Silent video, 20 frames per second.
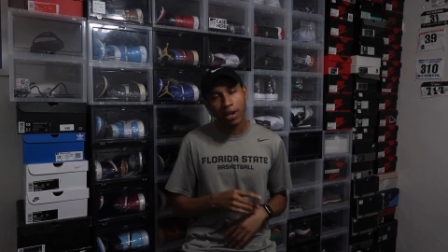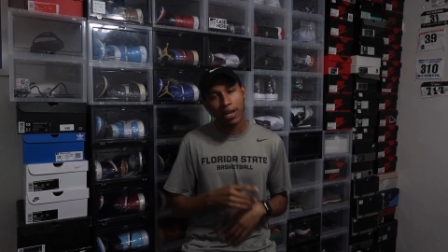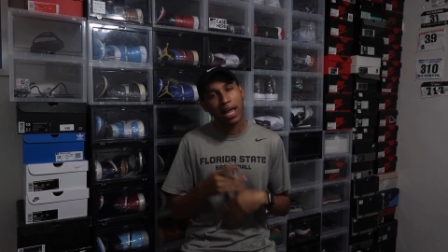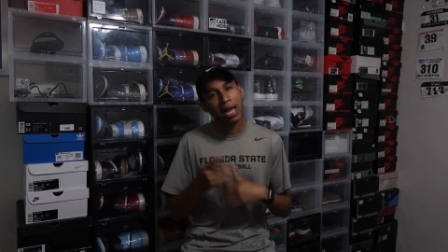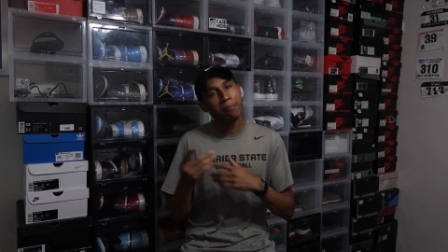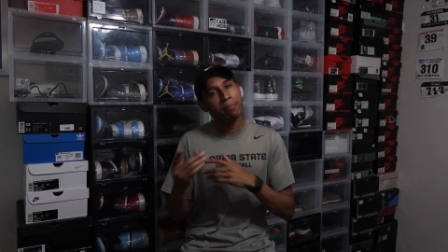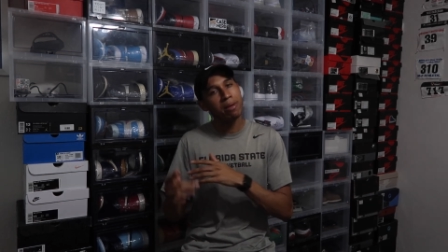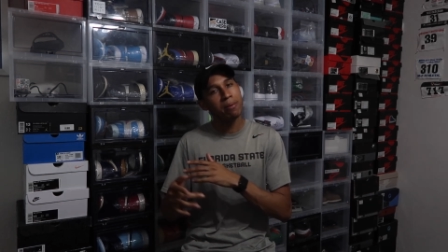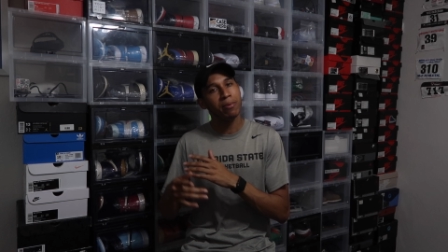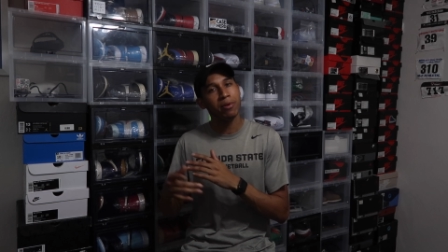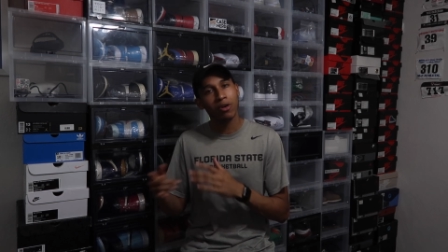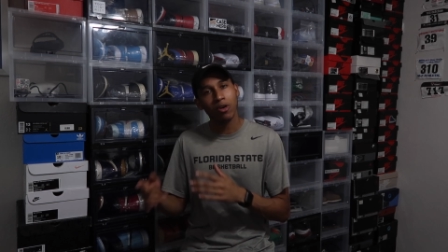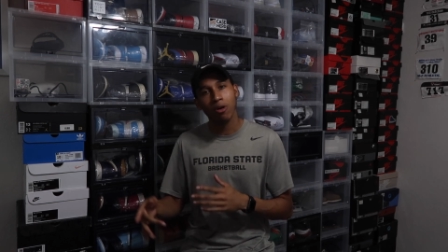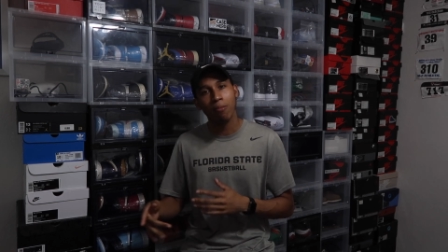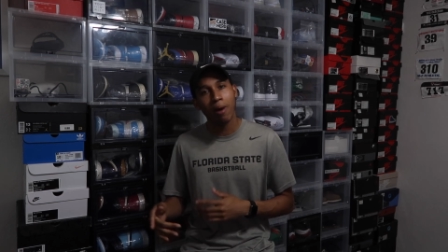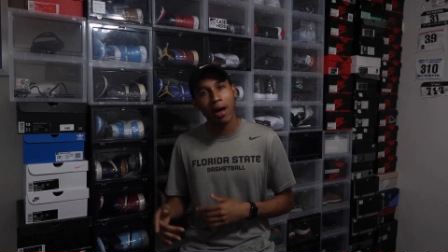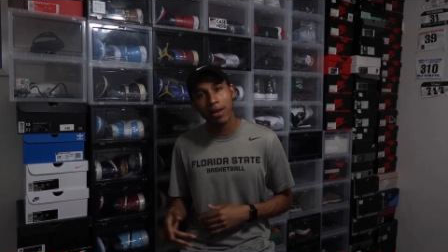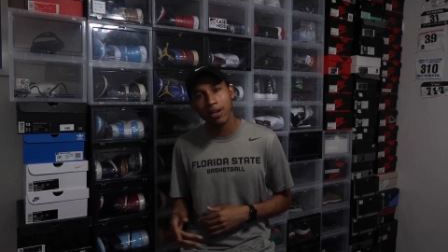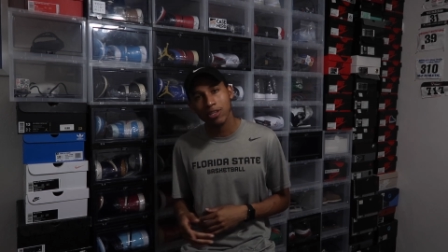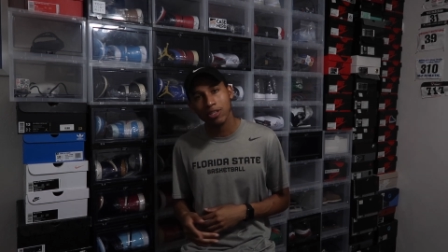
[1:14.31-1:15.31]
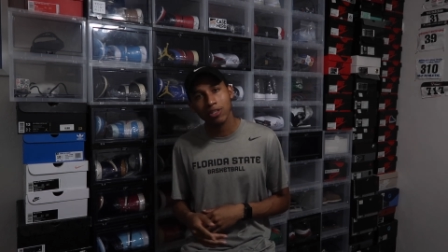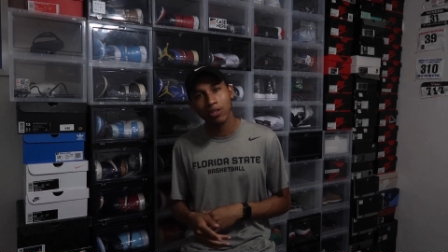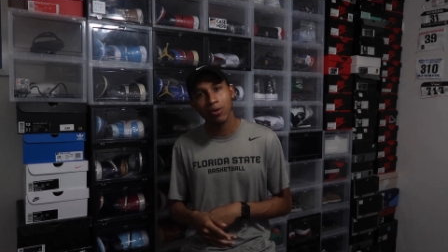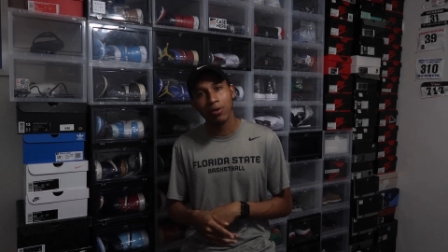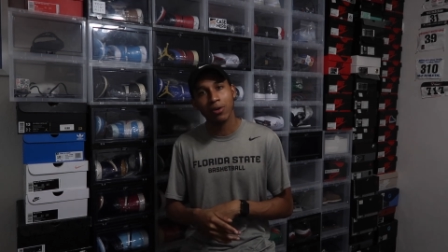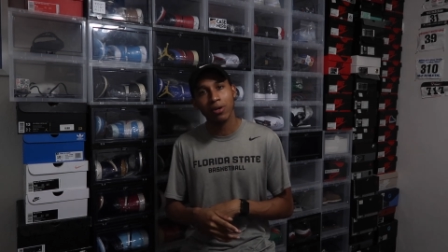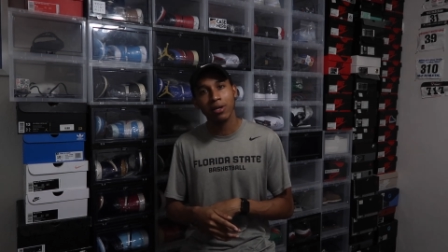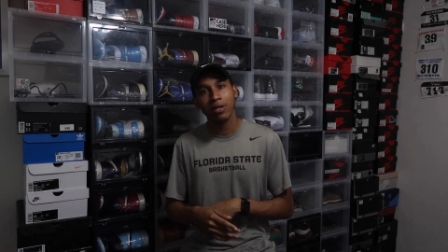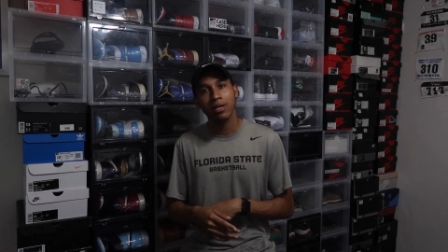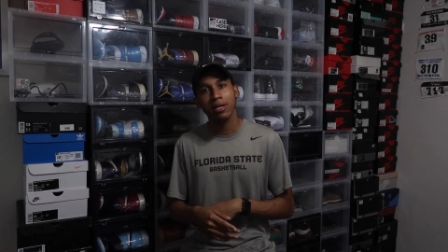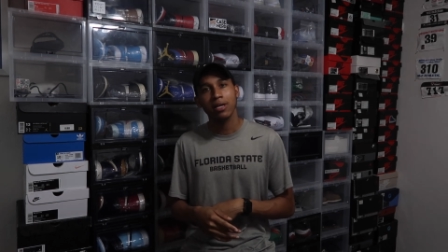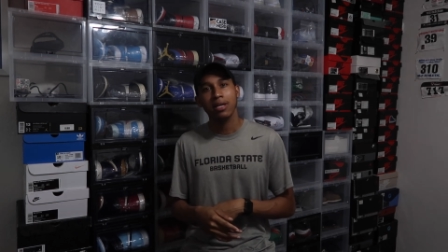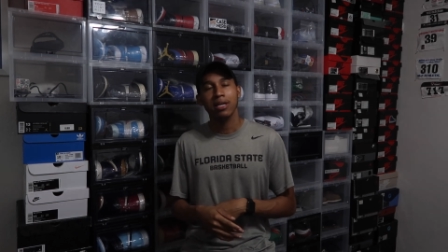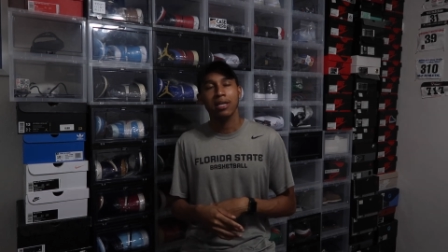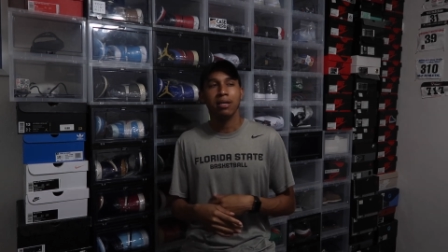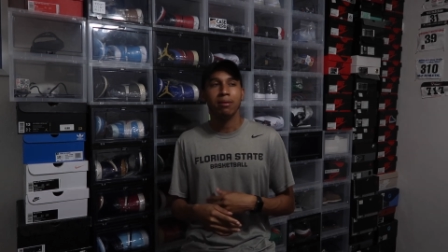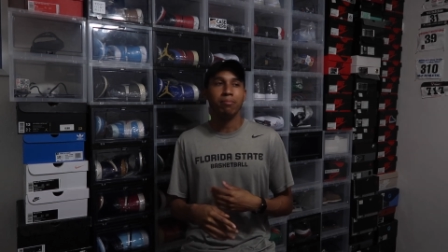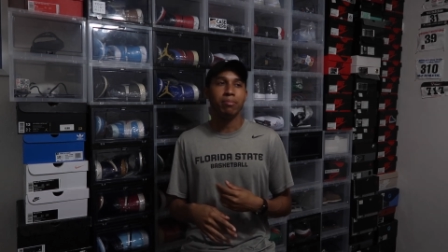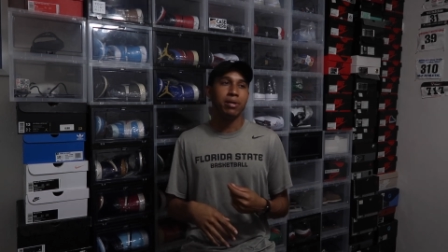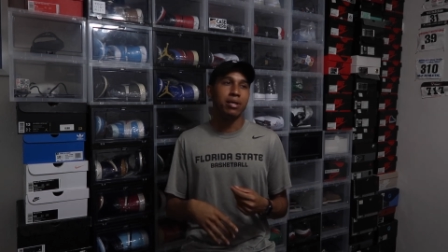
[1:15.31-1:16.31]
A lot of people know about this store,
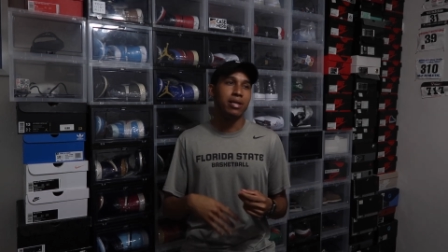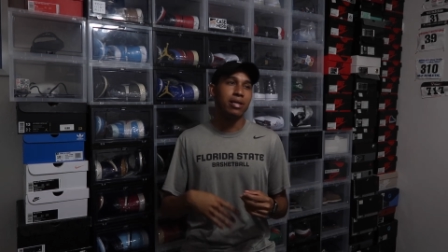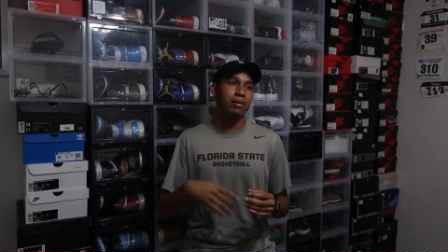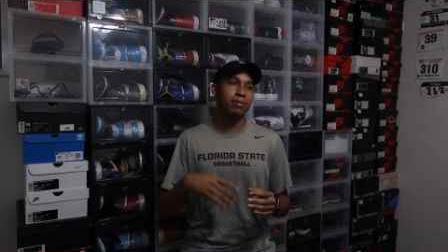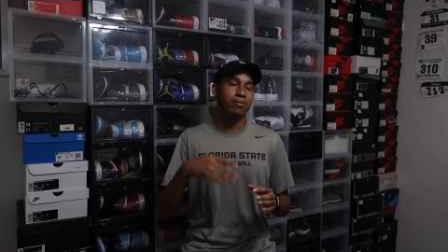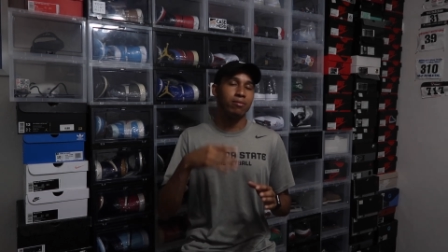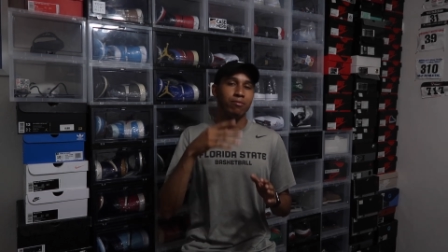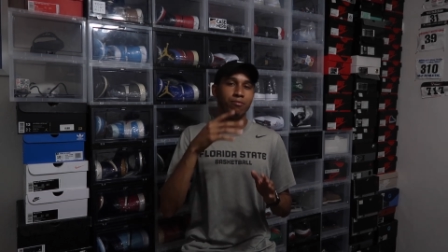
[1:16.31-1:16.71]
but